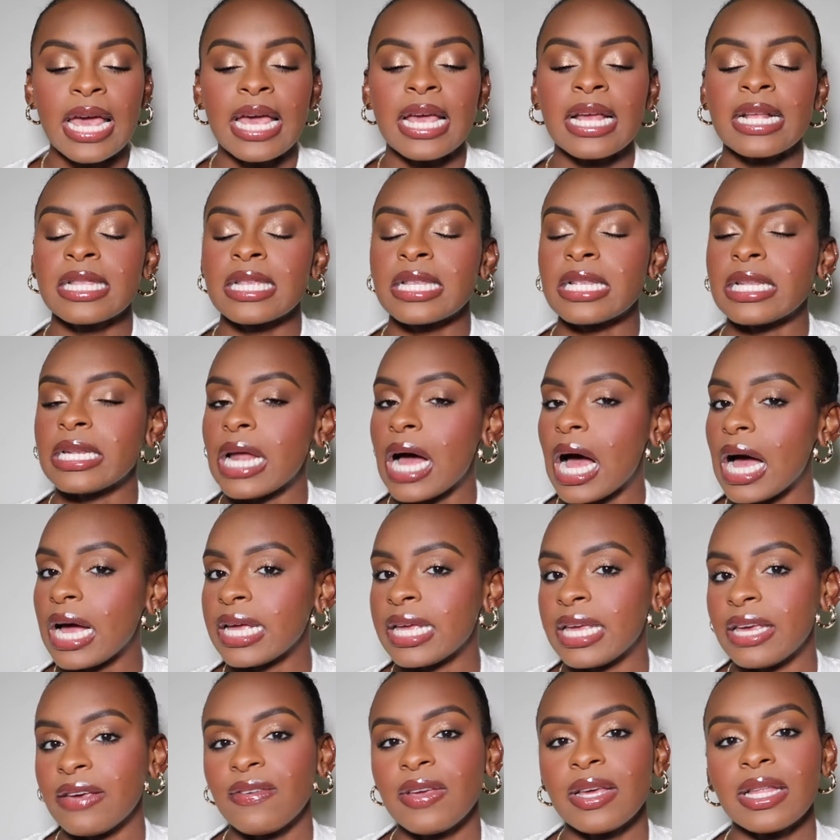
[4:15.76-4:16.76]
It's
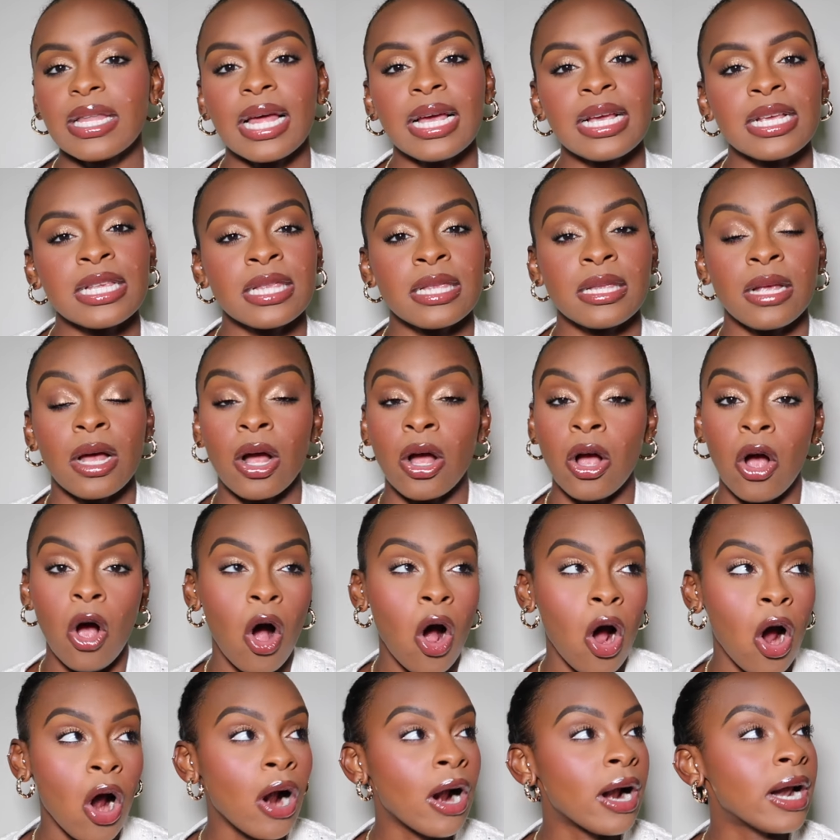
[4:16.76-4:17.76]
not giving like
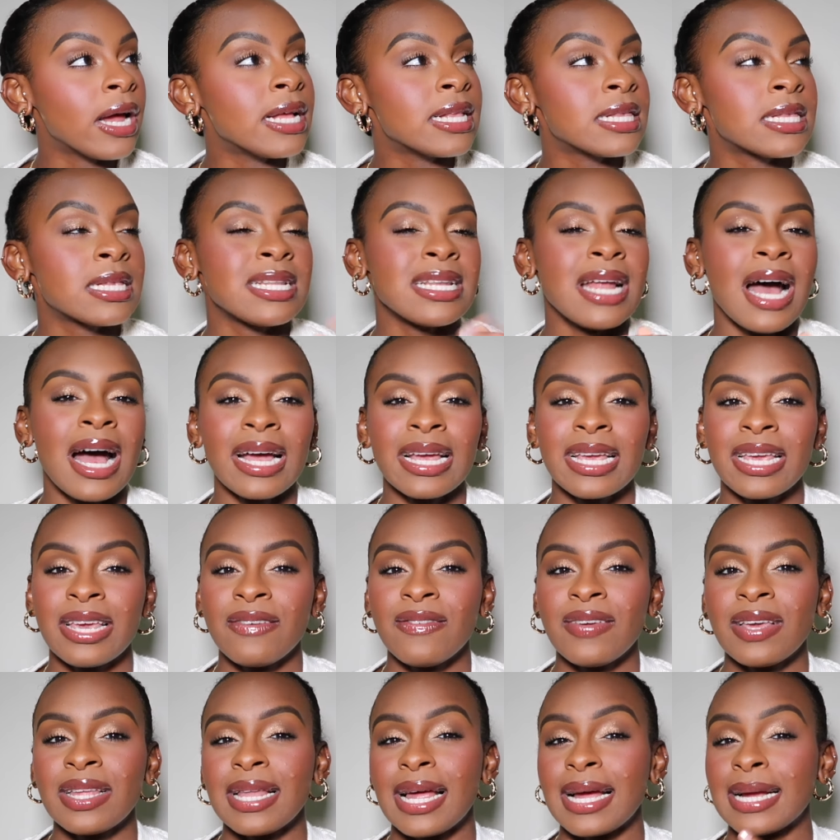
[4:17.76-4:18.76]
cigar, it's not
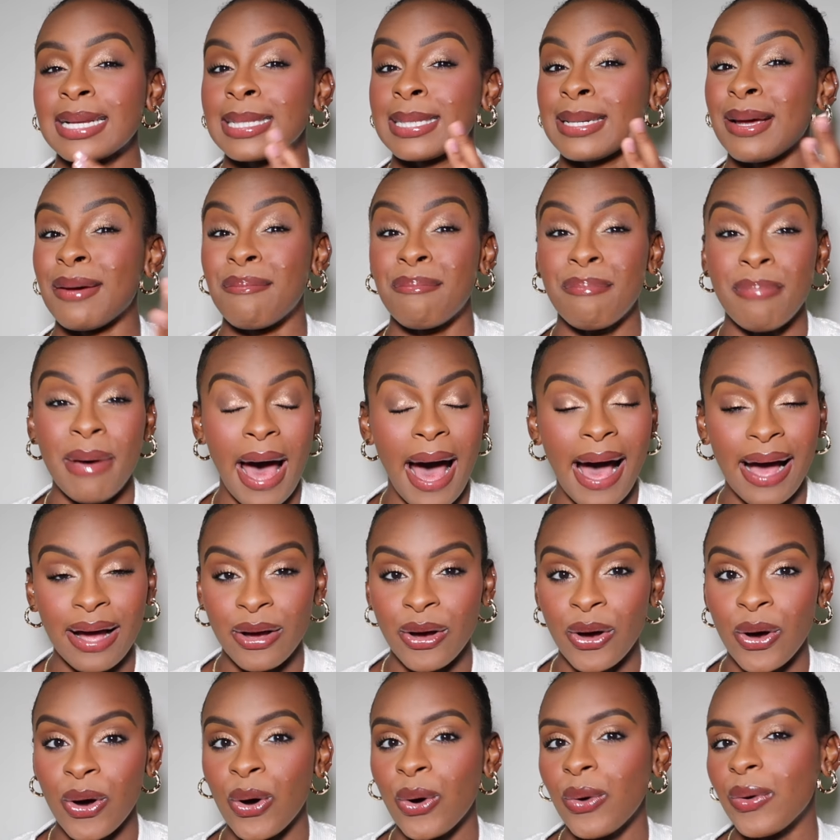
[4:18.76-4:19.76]
giving like
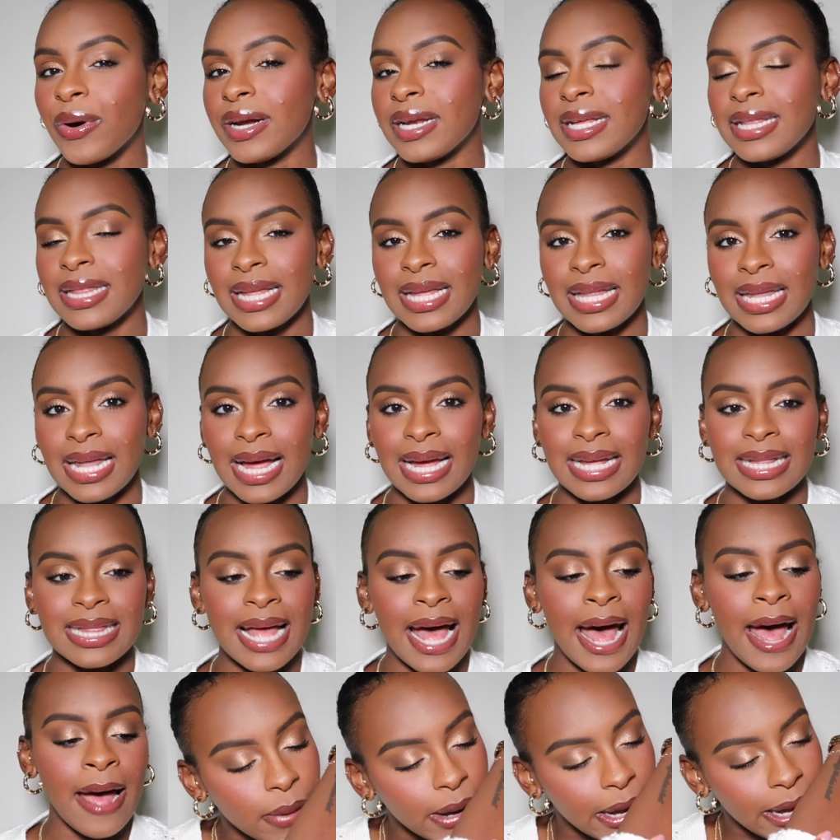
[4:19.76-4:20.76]
tobacco or anything like
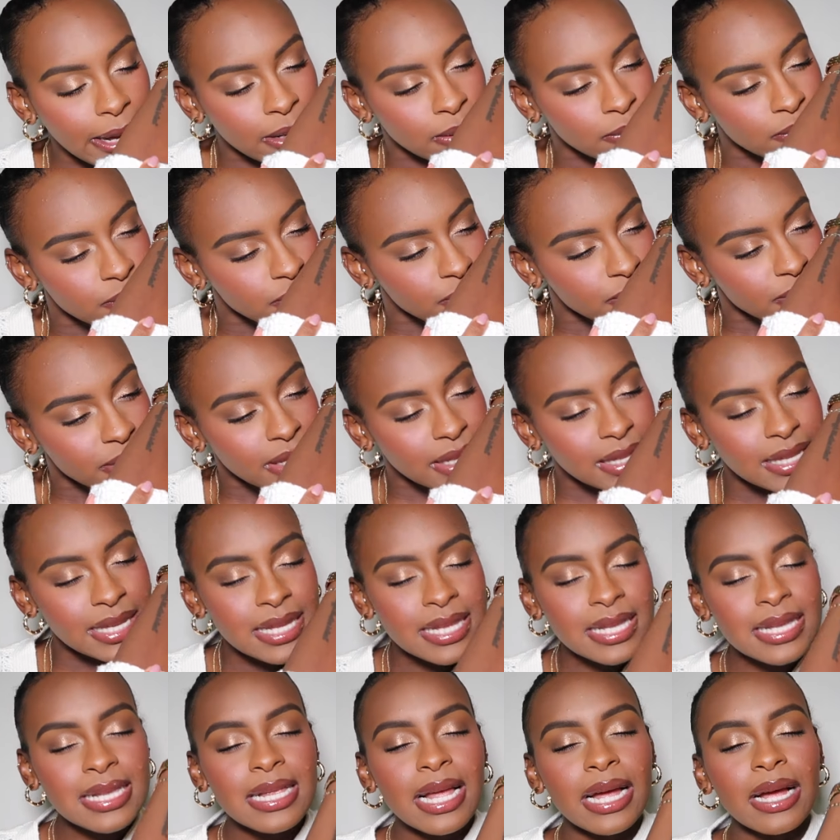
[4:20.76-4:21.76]
that, but
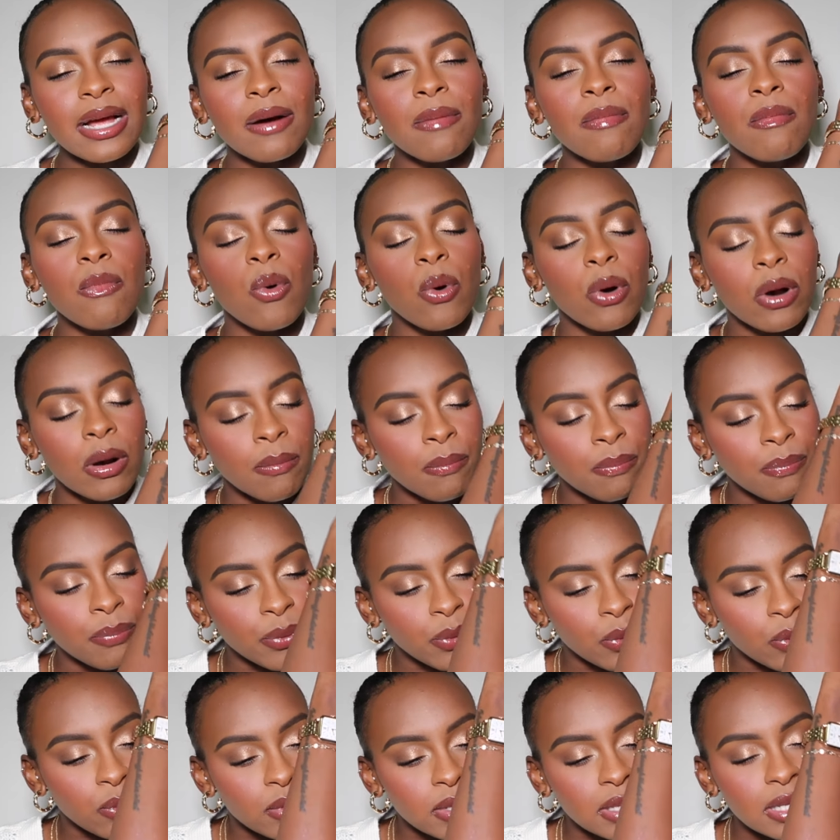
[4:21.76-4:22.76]
this is like a more
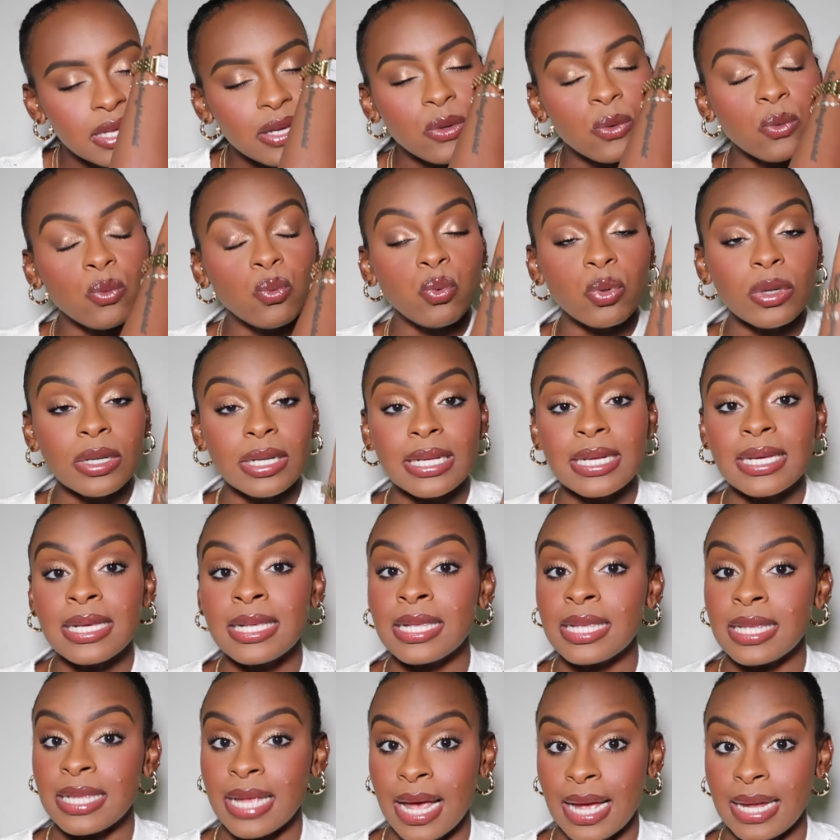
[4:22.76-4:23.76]
boozy, woody
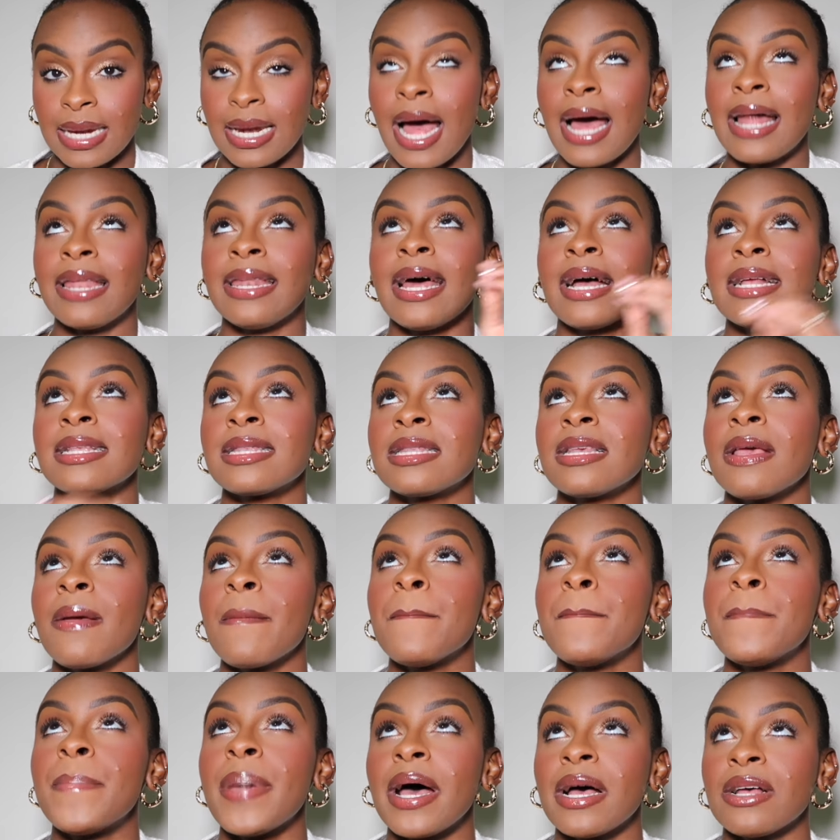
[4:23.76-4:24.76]
scent. That's
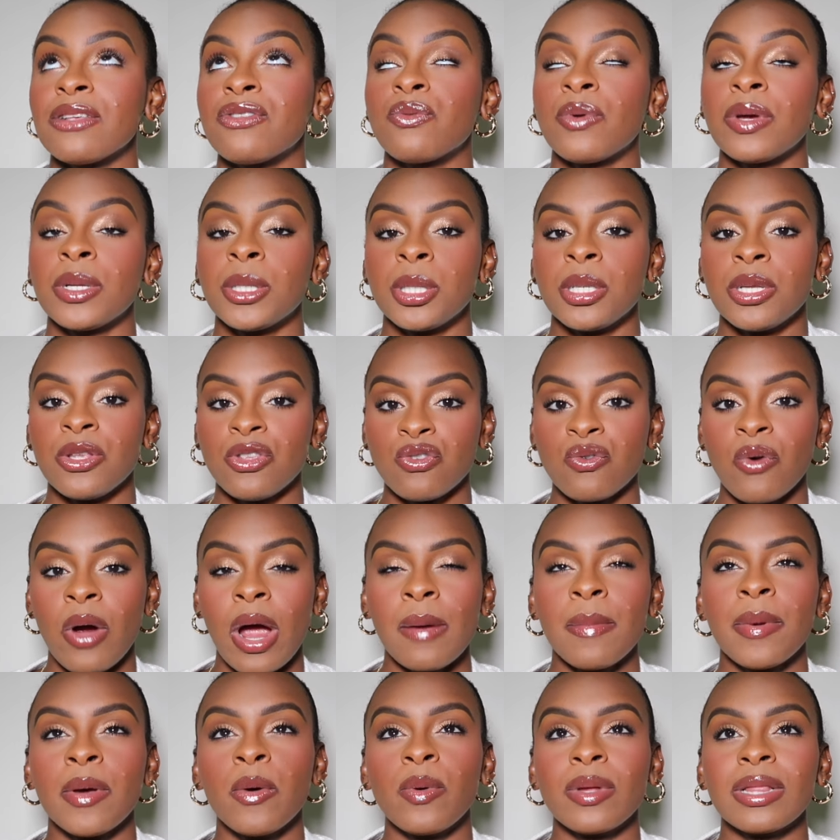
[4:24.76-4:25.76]
the best way to
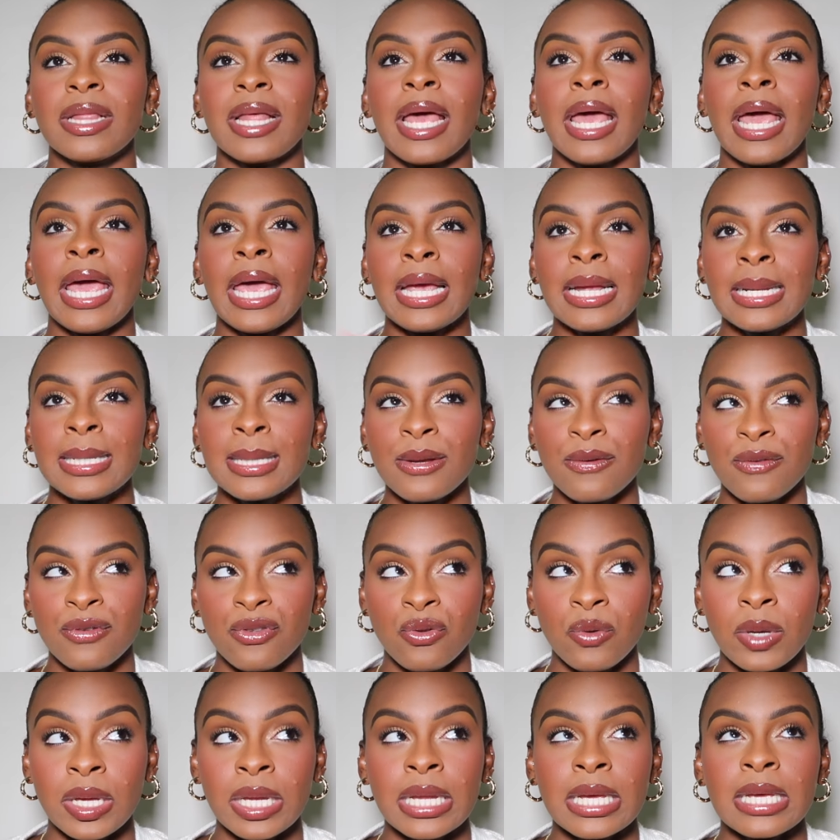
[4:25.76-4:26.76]
describe it, with a hint of
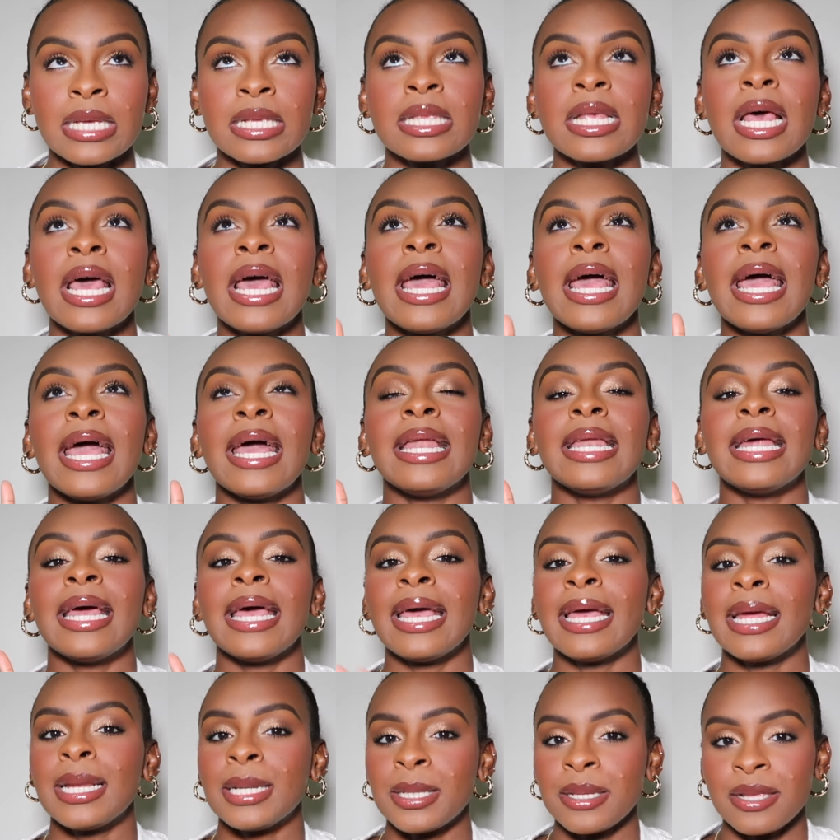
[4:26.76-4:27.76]
sweetness and a
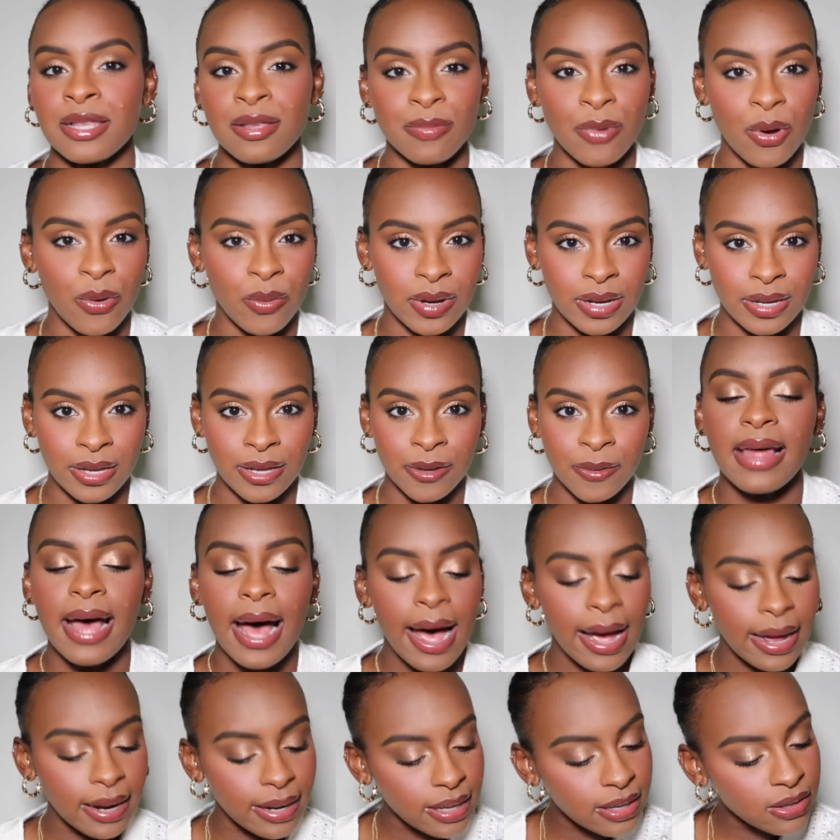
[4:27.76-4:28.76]
hint of smoky.
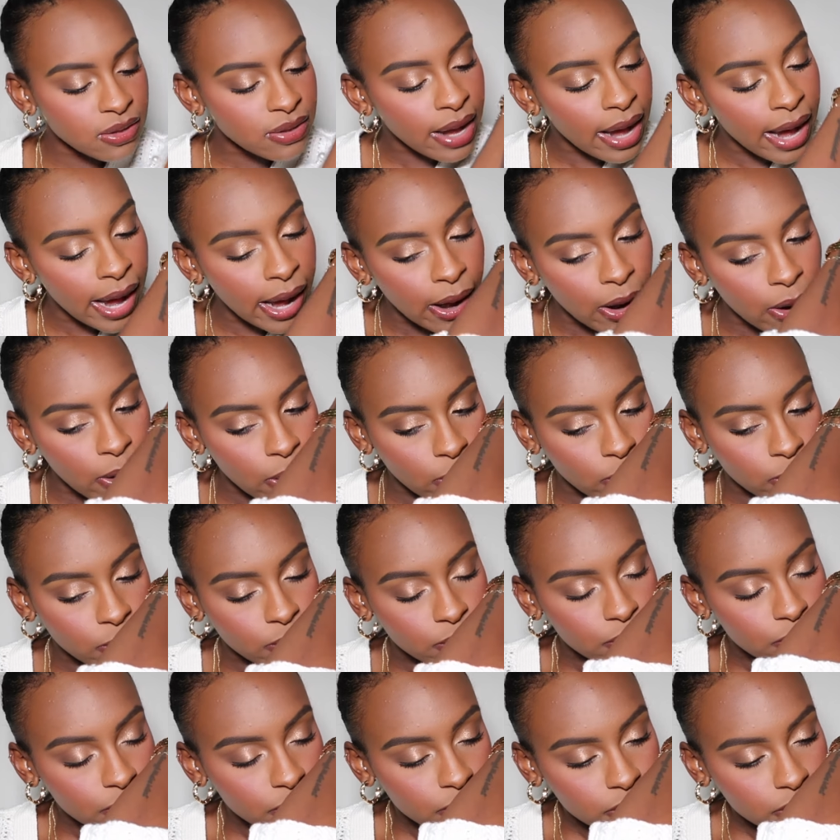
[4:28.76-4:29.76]
That is how